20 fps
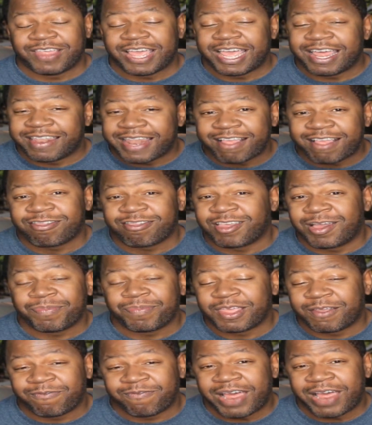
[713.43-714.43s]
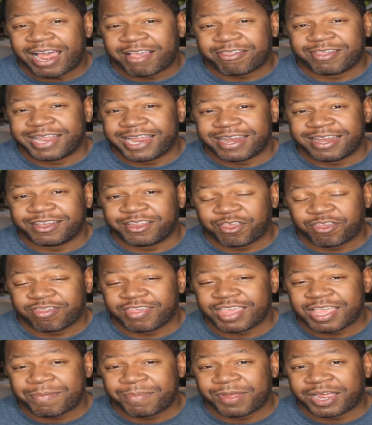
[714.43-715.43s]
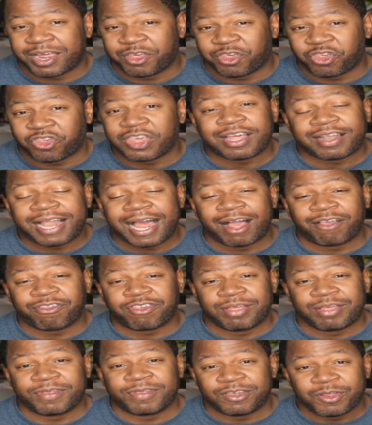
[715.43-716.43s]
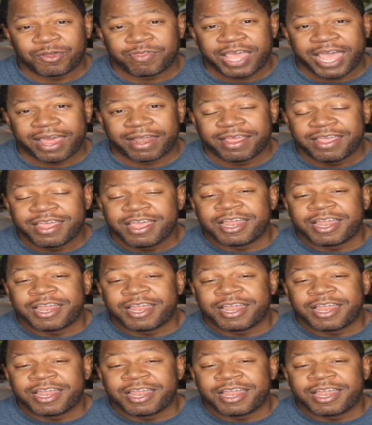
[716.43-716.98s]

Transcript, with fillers: And that's something fascinating to see because she allows him to do that.